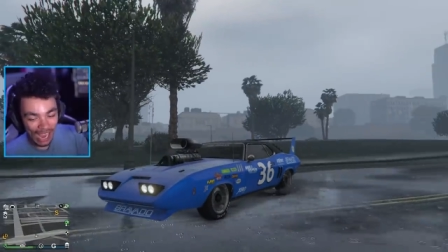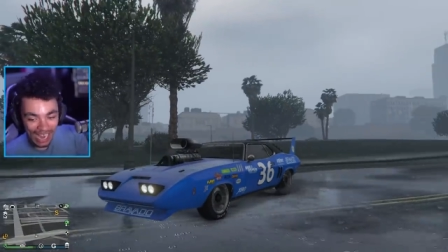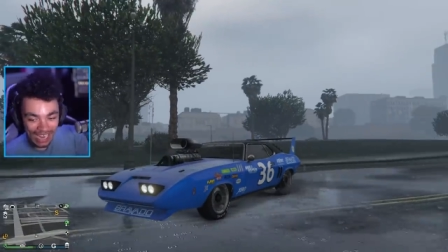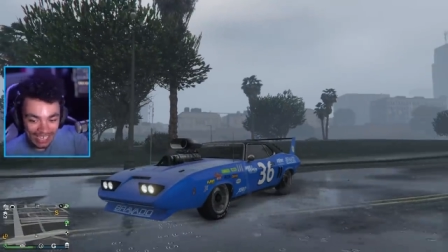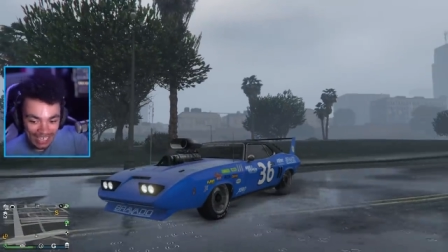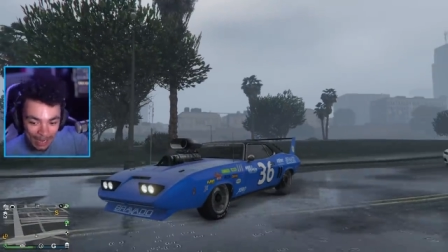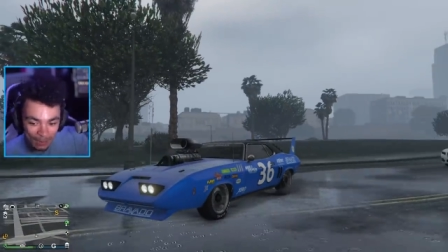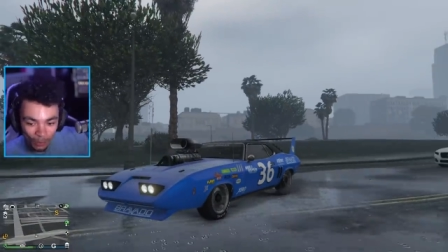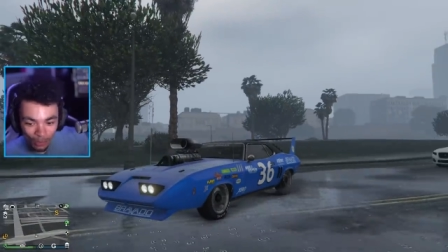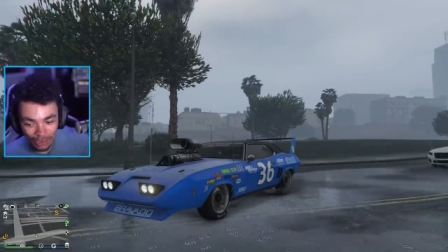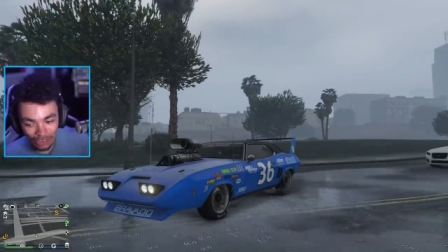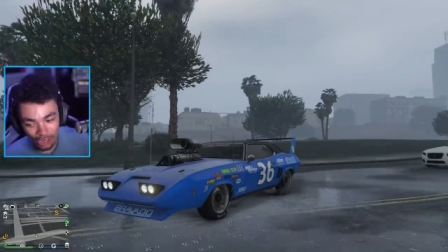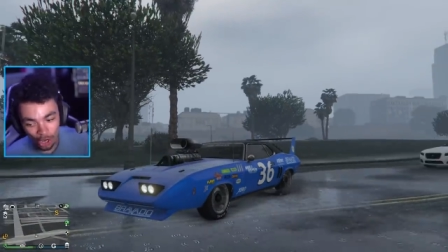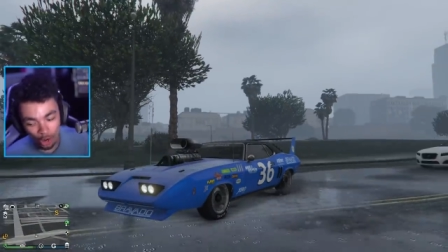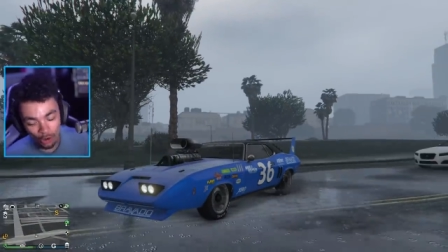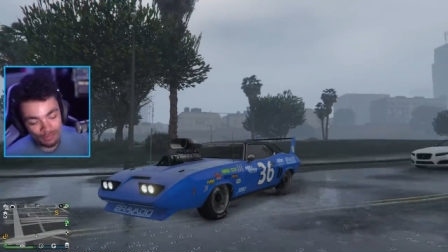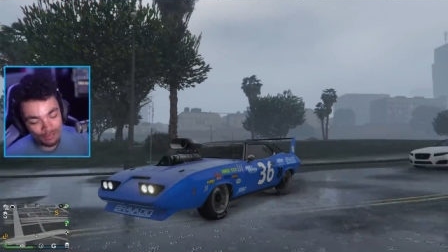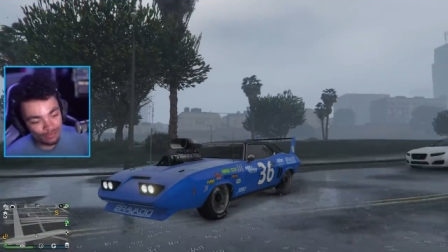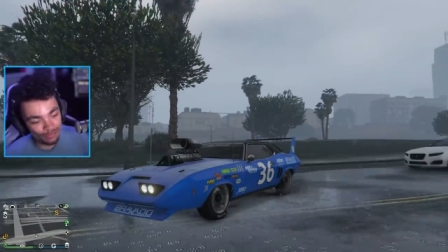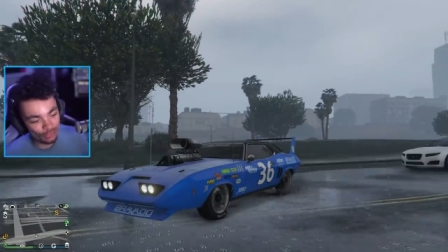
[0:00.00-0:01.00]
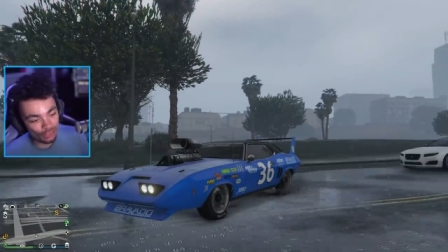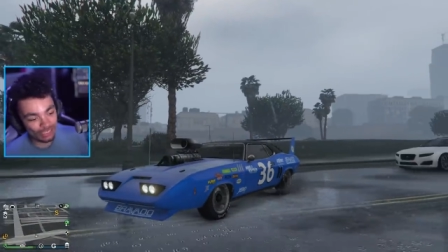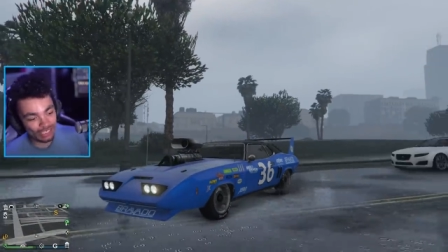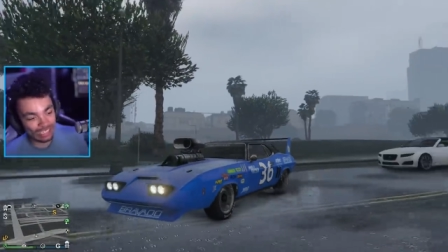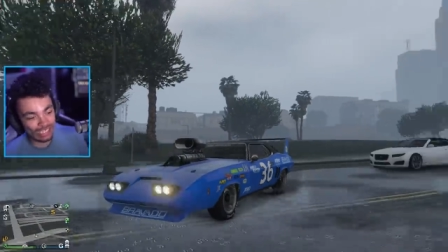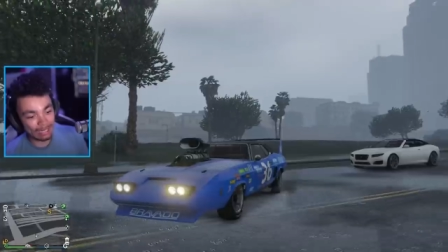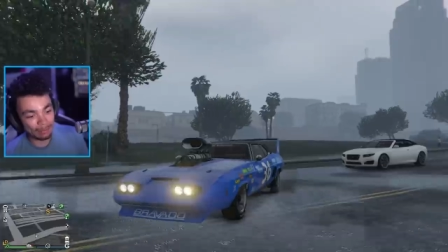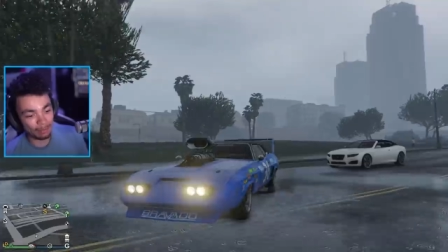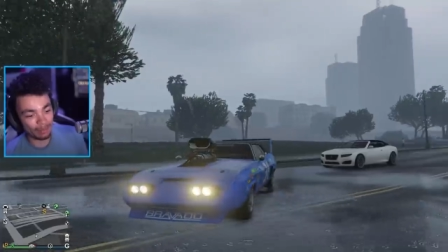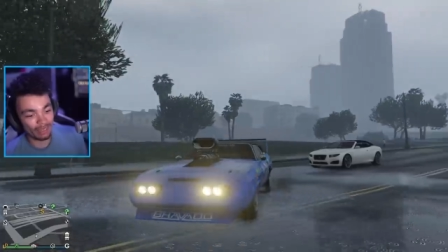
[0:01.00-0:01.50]
I didn't want to go
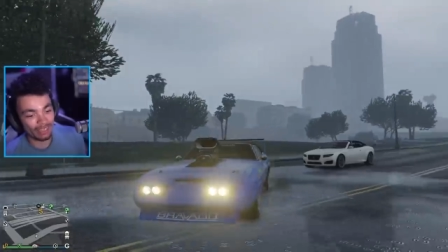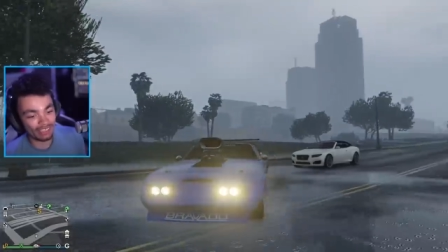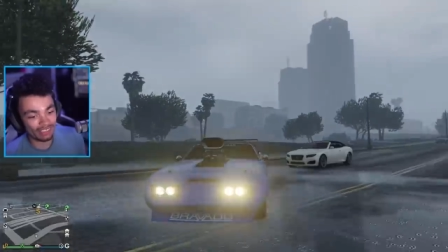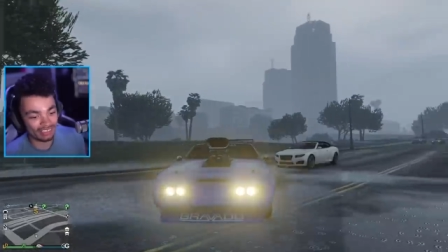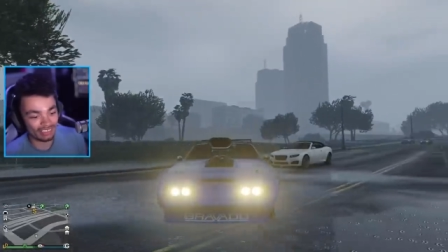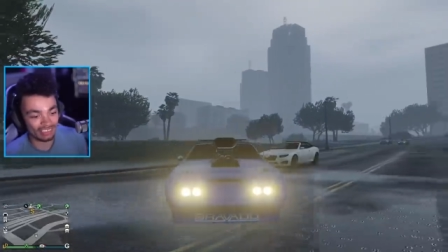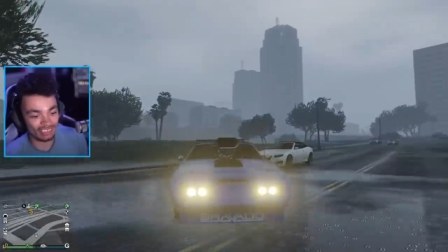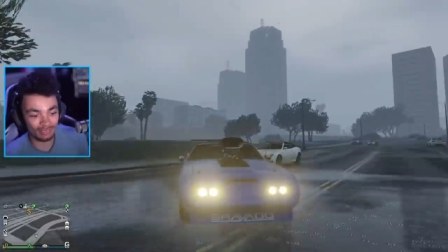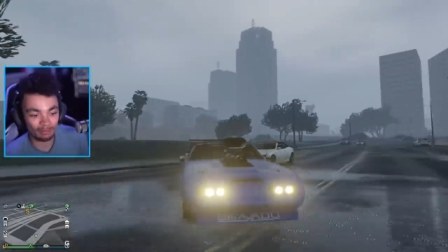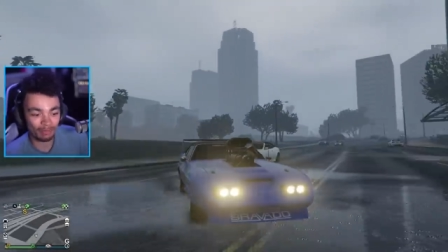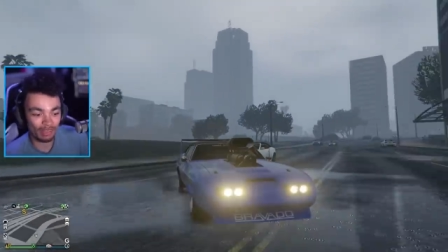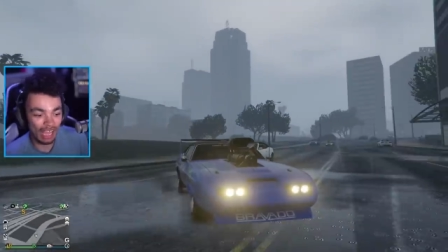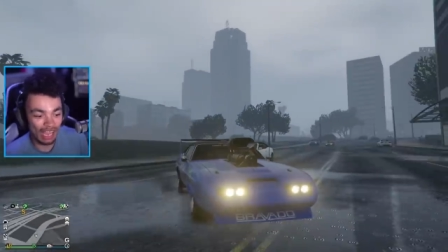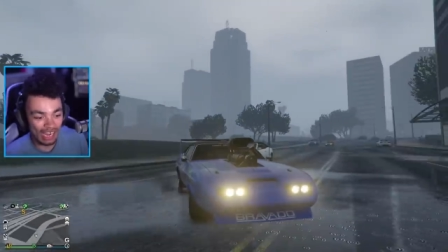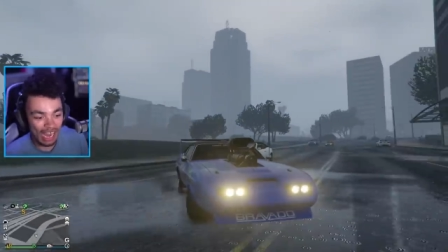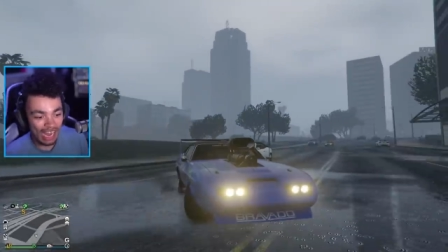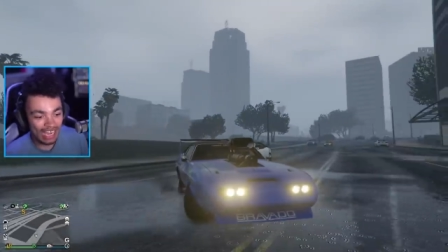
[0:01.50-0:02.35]
fully because I,